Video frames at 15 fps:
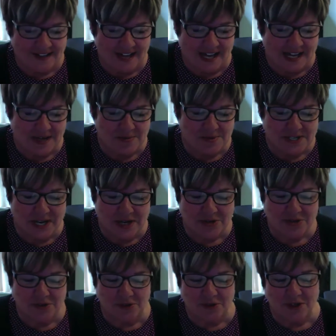I am
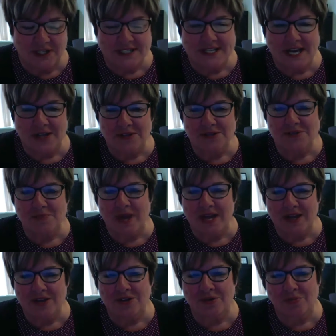Dr.
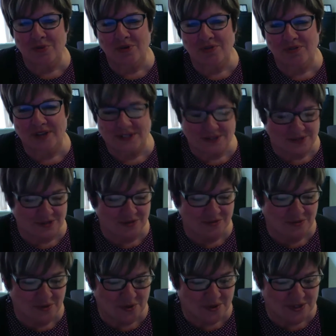LoriDollSpeck, your professor
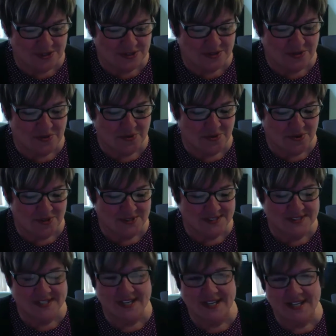for this course.